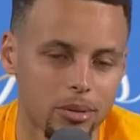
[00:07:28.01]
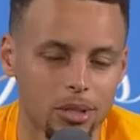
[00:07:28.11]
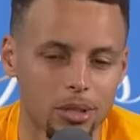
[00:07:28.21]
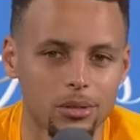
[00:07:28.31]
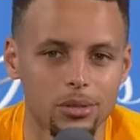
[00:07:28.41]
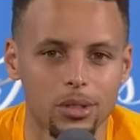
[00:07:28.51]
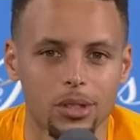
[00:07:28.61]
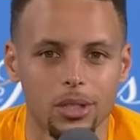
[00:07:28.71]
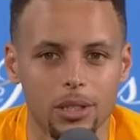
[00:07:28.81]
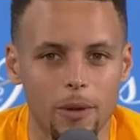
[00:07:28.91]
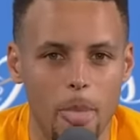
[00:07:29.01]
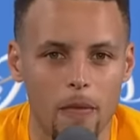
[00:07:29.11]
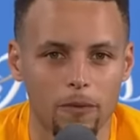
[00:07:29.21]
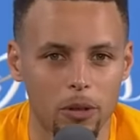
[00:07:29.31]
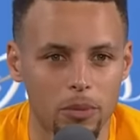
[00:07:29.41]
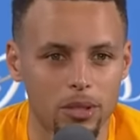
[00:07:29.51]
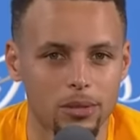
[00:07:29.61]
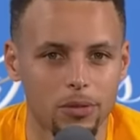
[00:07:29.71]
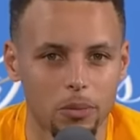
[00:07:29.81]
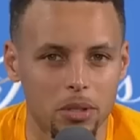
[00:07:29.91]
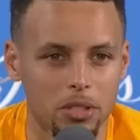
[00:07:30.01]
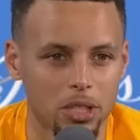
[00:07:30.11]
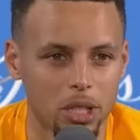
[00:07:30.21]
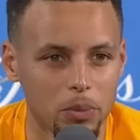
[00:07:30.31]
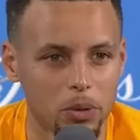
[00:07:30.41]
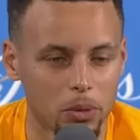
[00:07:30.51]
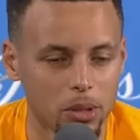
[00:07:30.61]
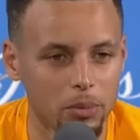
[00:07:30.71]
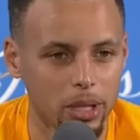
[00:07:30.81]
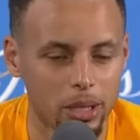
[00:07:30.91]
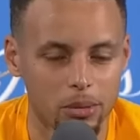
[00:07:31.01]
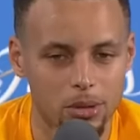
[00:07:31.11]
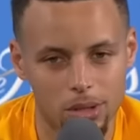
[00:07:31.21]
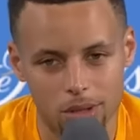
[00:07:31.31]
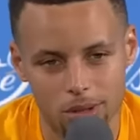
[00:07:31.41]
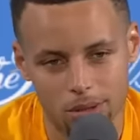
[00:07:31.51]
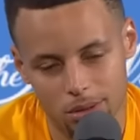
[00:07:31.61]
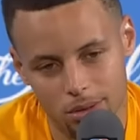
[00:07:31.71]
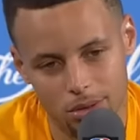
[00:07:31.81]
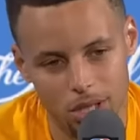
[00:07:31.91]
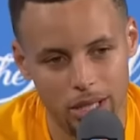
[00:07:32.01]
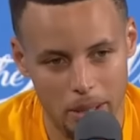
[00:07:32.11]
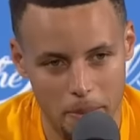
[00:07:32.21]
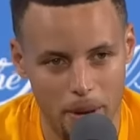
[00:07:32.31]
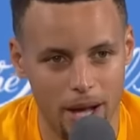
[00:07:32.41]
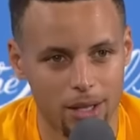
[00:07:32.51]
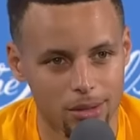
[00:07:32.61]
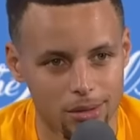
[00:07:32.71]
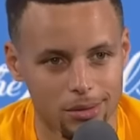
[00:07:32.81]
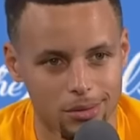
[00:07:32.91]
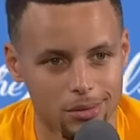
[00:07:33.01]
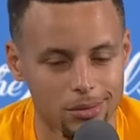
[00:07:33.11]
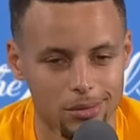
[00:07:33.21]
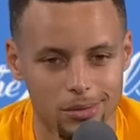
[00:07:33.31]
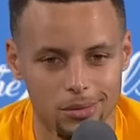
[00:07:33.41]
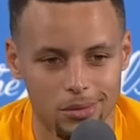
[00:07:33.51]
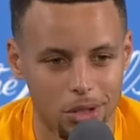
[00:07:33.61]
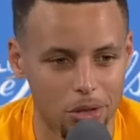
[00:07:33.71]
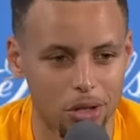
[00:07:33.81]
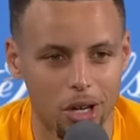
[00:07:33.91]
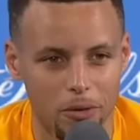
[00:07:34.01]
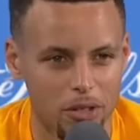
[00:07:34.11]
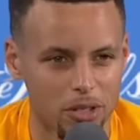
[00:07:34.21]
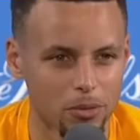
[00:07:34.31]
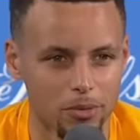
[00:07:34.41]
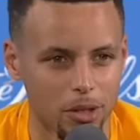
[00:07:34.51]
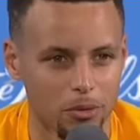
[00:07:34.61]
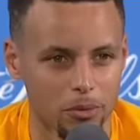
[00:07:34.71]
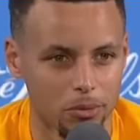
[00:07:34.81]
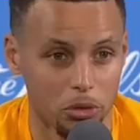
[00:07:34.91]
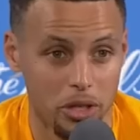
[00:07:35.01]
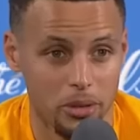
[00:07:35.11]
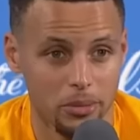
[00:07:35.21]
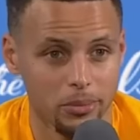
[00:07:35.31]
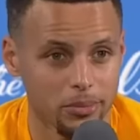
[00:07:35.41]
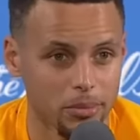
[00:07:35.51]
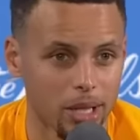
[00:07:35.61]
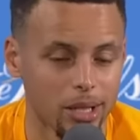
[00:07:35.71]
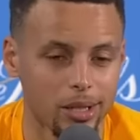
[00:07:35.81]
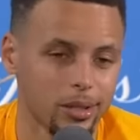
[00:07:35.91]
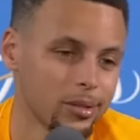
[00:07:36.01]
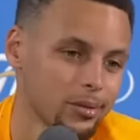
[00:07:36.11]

So from the from the jump, you want to be able to try to impact you know their offensive of rhythm by